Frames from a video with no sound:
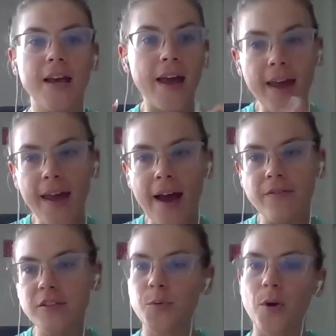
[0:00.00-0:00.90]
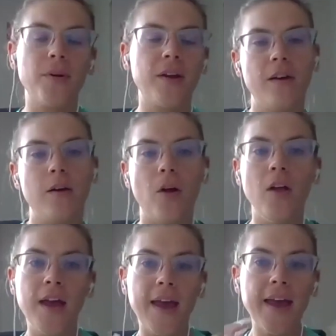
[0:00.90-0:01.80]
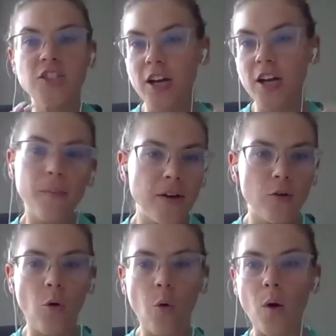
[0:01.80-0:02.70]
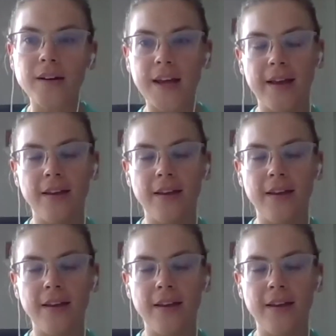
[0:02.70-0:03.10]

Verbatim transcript: hey i have this property available hey check out my new course hey,